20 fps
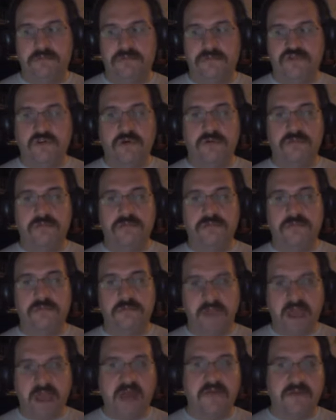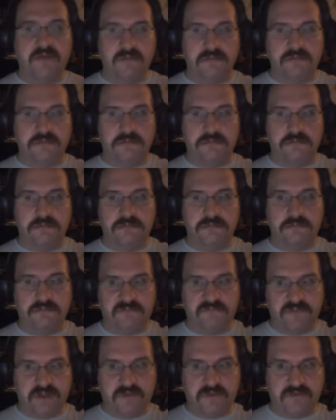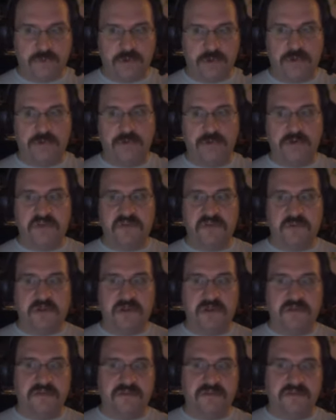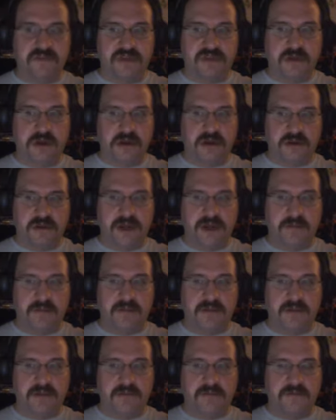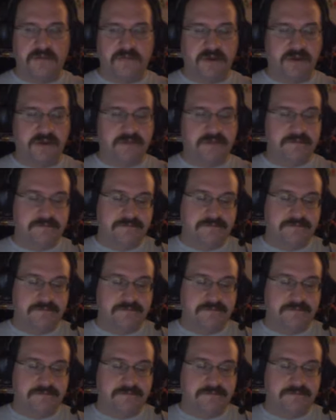So, we have it via Voodoo as well as the hard copy. But